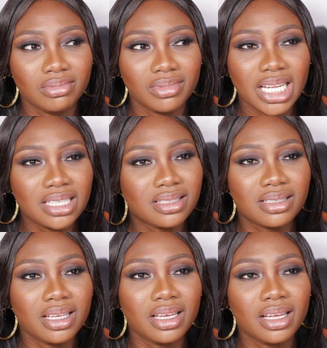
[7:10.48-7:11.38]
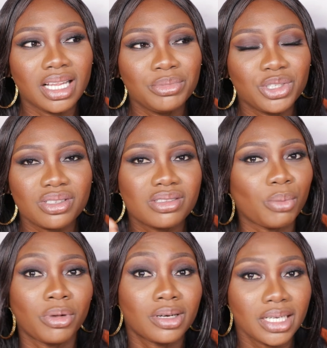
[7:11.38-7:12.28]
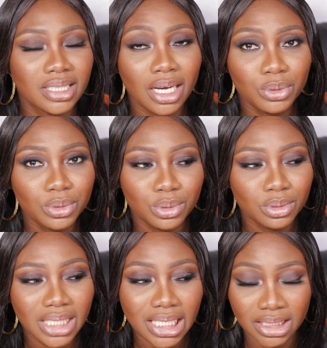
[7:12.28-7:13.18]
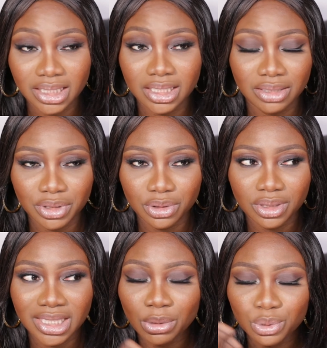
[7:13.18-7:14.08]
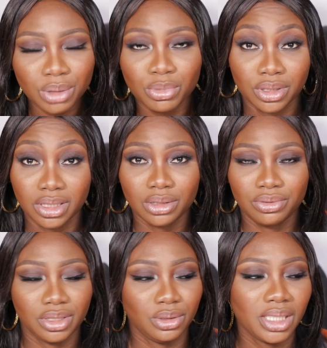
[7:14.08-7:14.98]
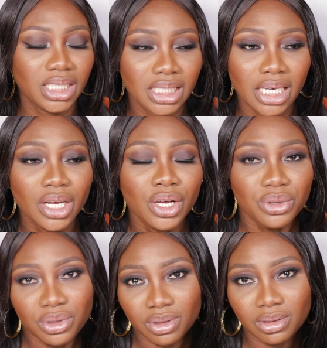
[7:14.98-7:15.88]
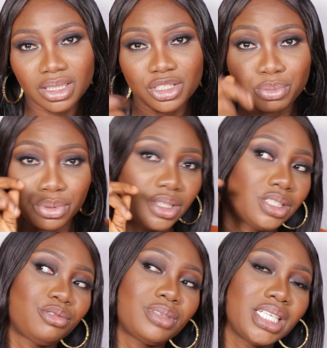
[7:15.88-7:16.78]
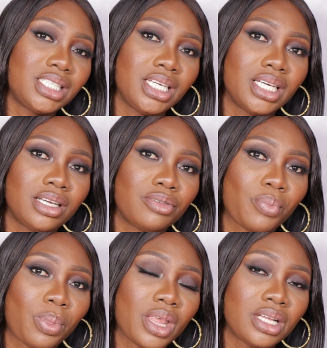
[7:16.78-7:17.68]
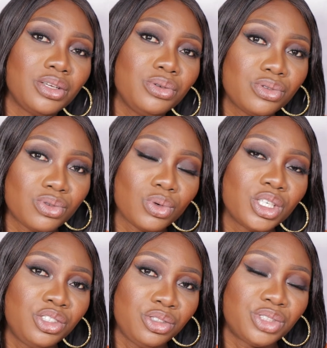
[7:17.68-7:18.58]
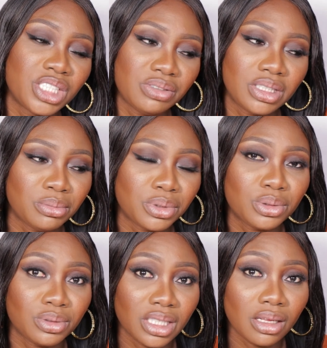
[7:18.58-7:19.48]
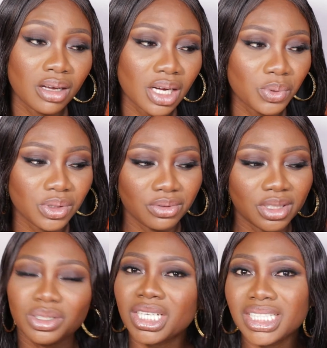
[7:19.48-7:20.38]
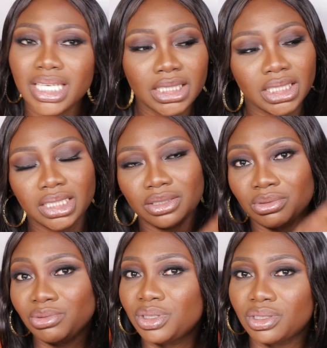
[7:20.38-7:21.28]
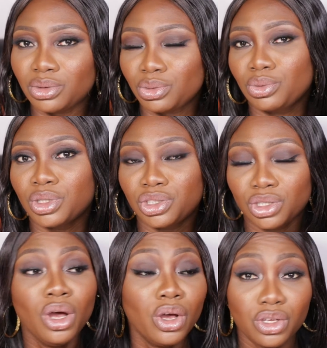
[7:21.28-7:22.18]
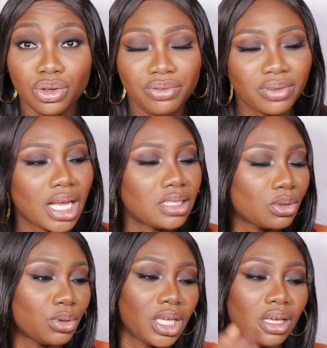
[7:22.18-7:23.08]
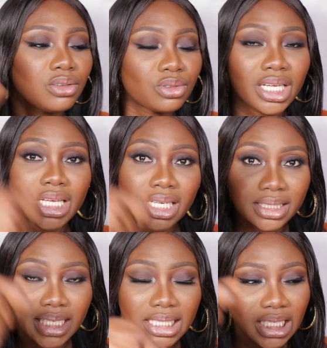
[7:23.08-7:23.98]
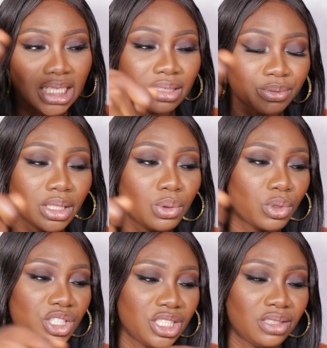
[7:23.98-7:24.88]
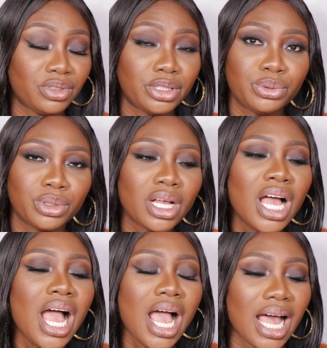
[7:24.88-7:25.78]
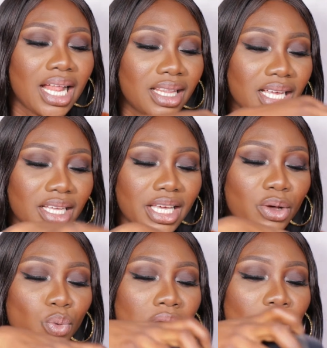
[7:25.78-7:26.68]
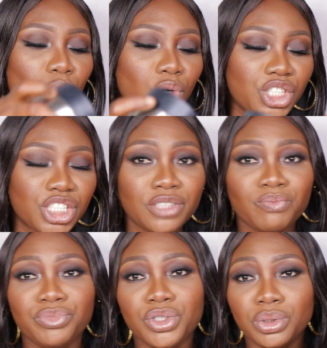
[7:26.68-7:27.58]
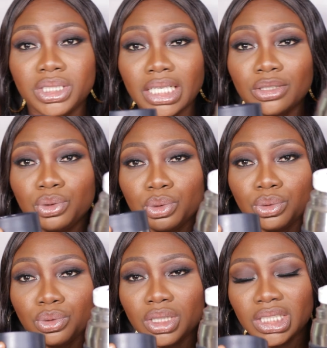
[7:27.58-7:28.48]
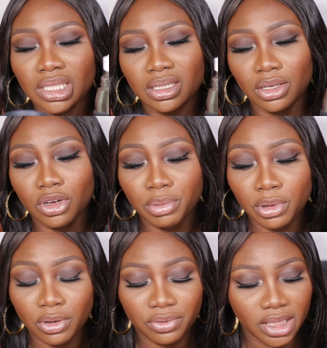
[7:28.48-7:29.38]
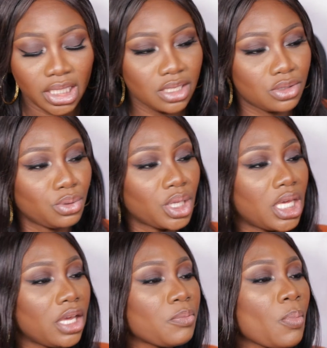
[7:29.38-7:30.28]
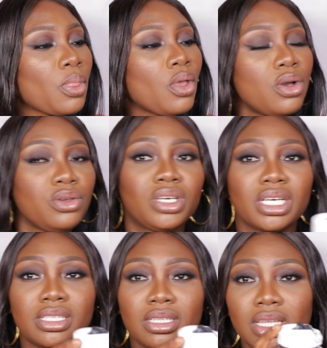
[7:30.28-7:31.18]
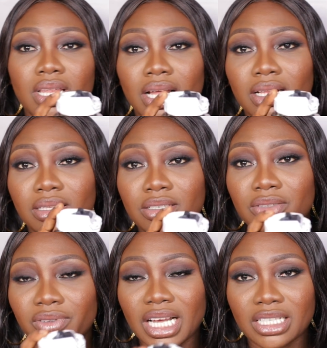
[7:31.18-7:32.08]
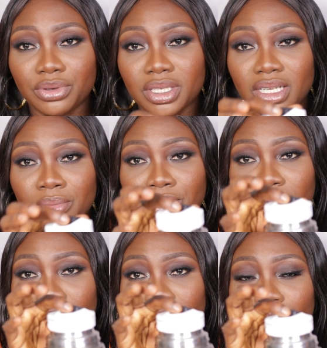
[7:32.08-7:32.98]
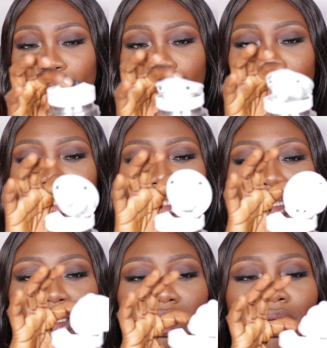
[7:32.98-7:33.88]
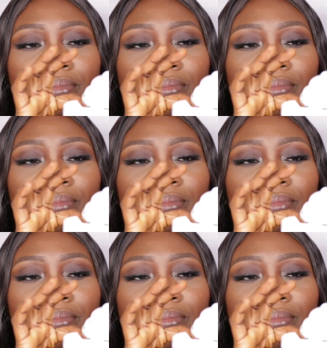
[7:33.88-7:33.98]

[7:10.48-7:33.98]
let me just summarize how you do that in this video, then I'll do a more detailed video later. You know this brush right here that they use to wash children's feeding bottles, the longer one of it, you can get it, use it to wash your flask, okay, so that you can get in and really wash it very well. And then again, while washing, you tend to notice a couple of things. Okay, you can see that this flask, for example, came with this